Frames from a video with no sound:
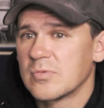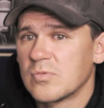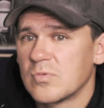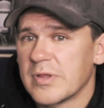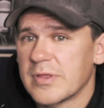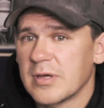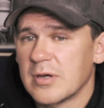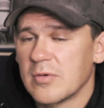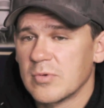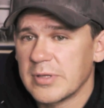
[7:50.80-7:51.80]
with
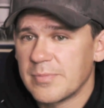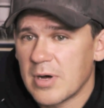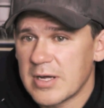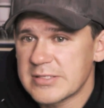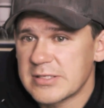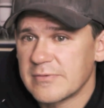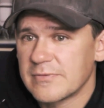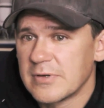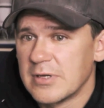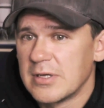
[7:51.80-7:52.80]
a really positive
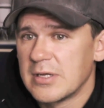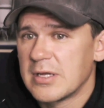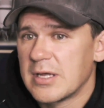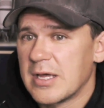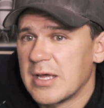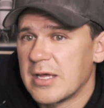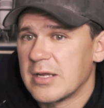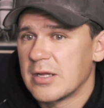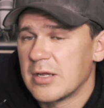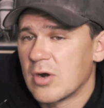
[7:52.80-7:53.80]

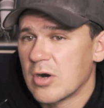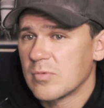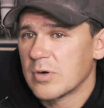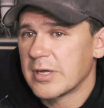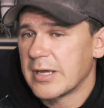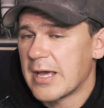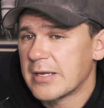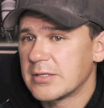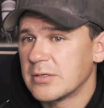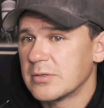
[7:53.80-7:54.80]
and hardworking
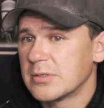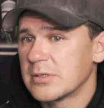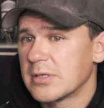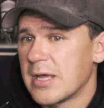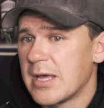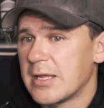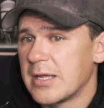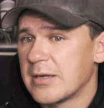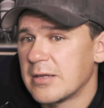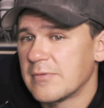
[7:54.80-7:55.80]
attitude,
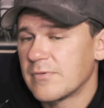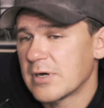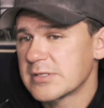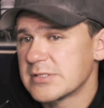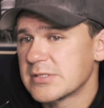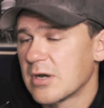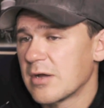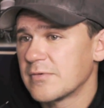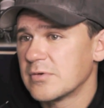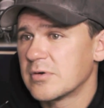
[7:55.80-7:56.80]
and Foxy's got
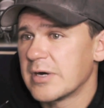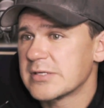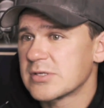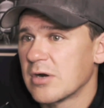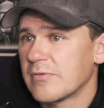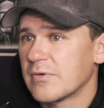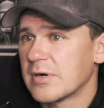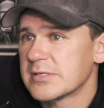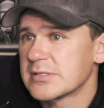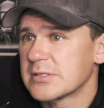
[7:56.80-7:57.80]
off to a great start for
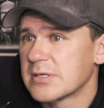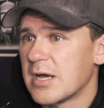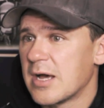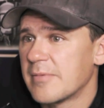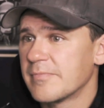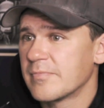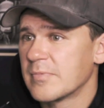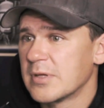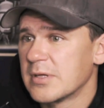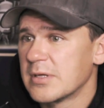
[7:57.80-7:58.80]
us.
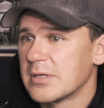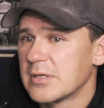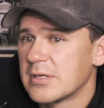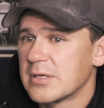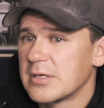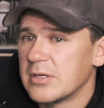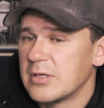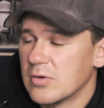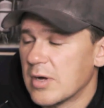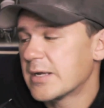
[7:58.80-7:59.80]

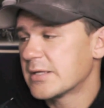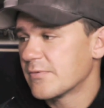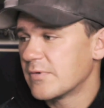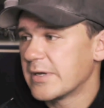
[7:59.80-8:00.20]
You know, had a tough